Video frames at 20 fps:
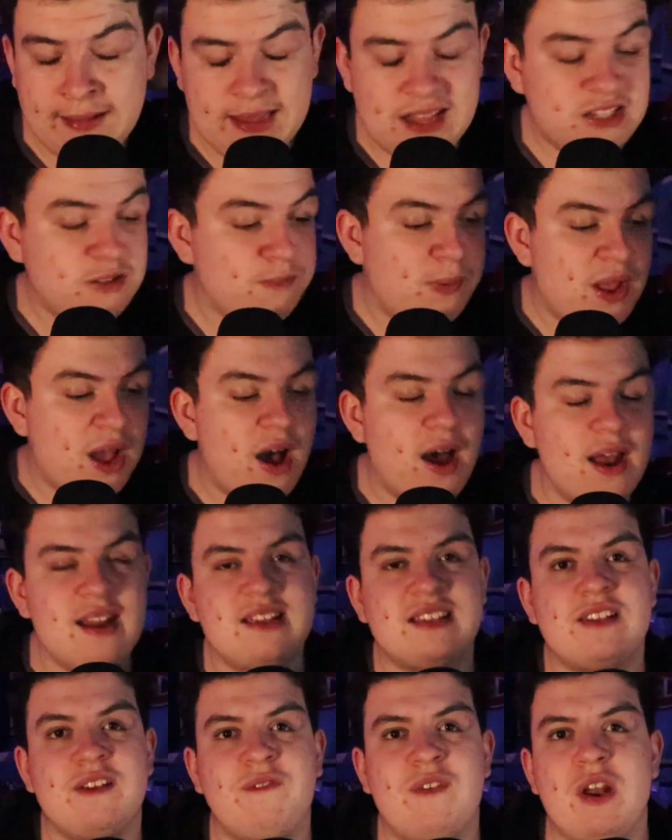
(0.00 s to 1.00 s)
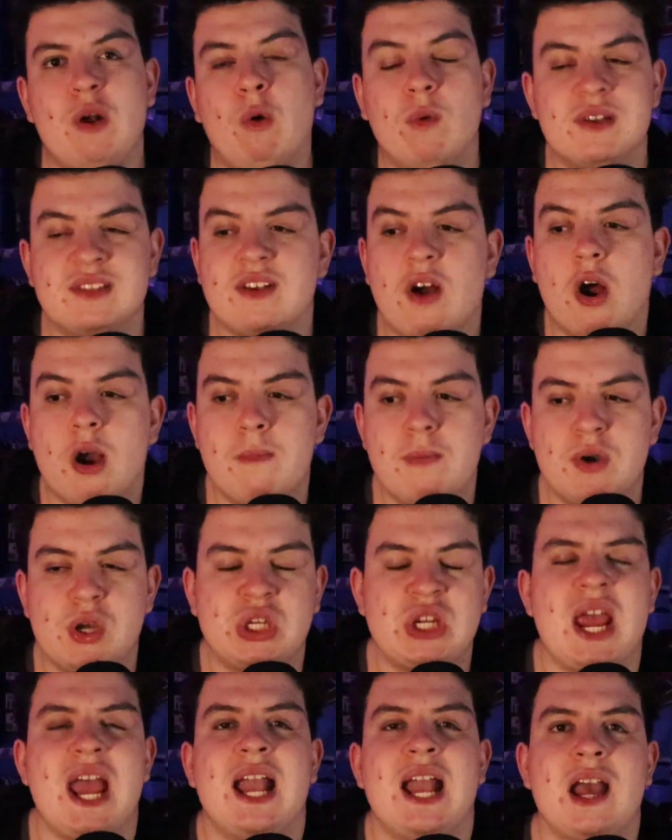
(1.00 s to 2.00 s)
Let's be honest. If it was Arbor
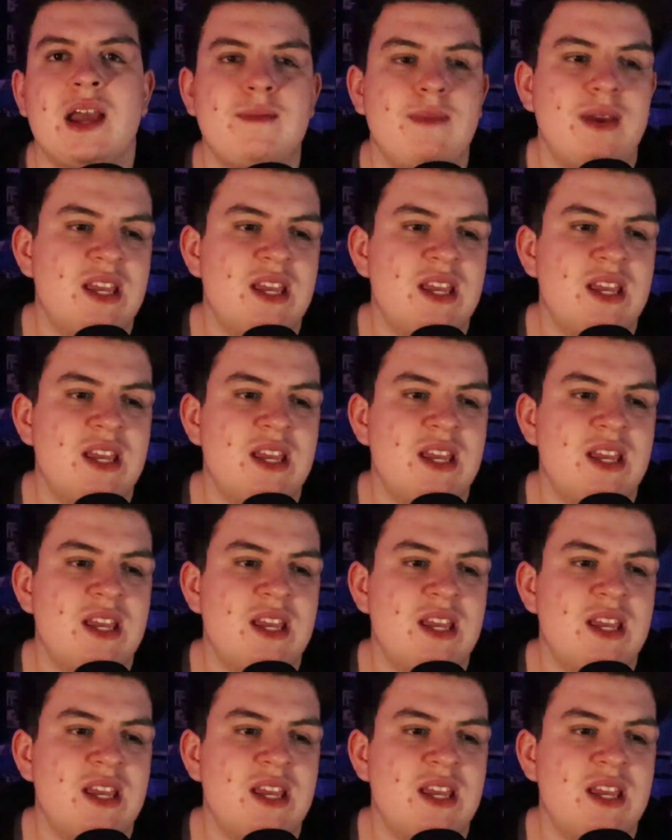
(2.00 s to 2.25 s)
Jacki